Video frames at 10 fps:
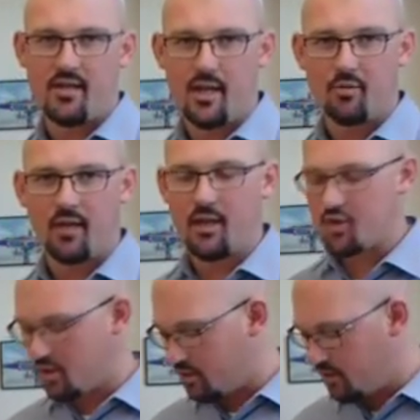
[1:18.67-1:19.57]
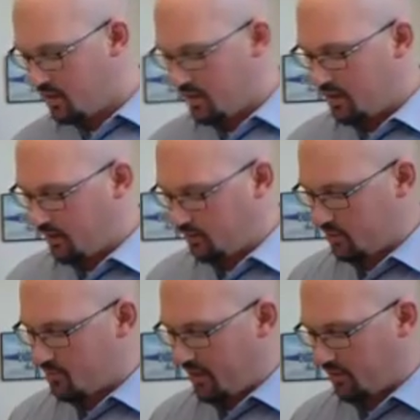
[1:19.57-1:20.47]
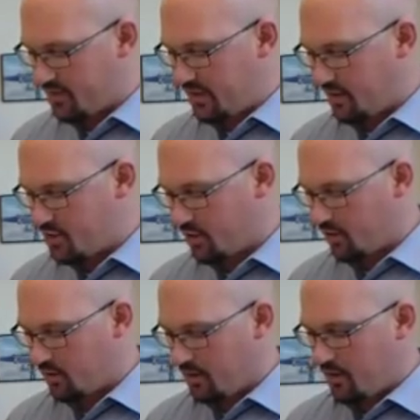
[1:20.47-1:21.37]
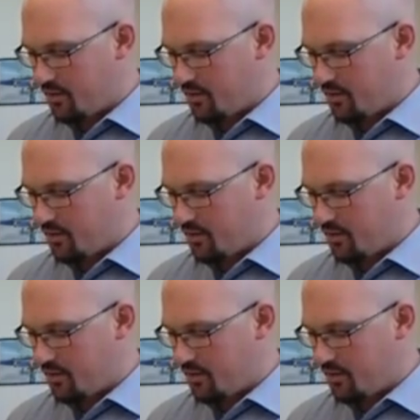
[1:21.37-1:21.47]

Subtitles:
application include the parent signature,